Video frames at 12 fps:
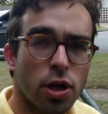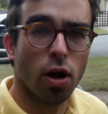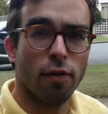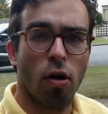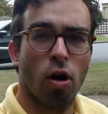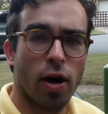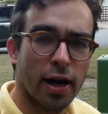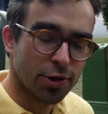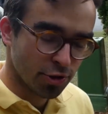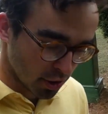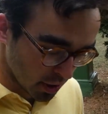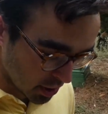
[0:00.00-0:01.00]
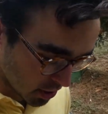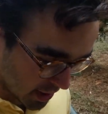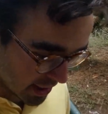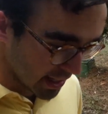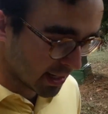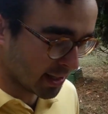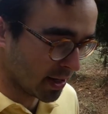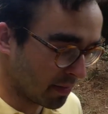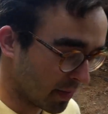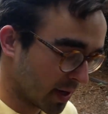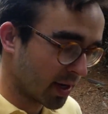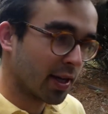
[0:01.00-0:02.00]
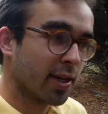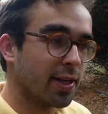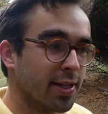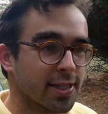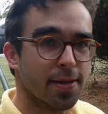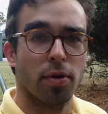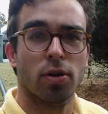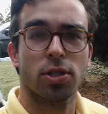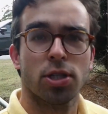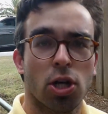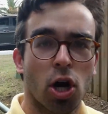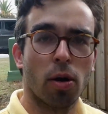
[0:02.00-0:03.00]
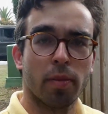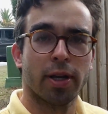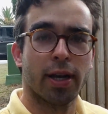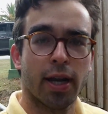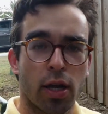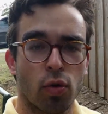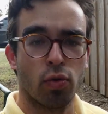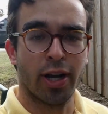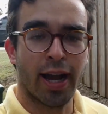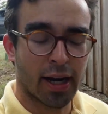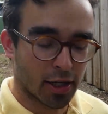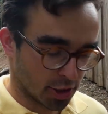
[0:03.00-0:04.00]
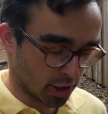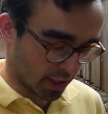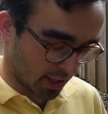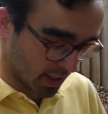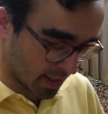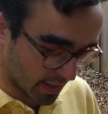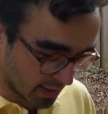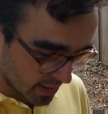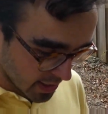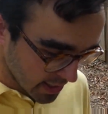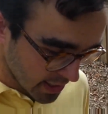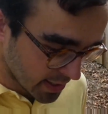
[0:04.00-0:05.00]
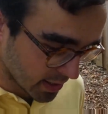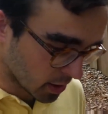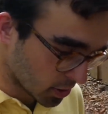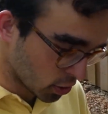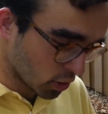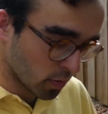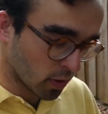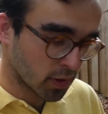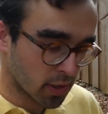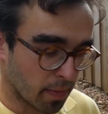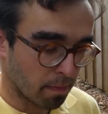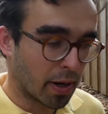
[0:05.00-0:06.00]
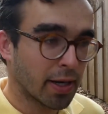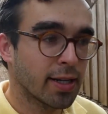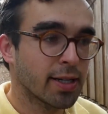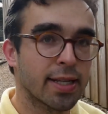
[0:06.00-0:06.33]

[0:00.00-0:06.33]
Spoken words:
of hydrogen to helium is the most common reaction, as these are the two most abundant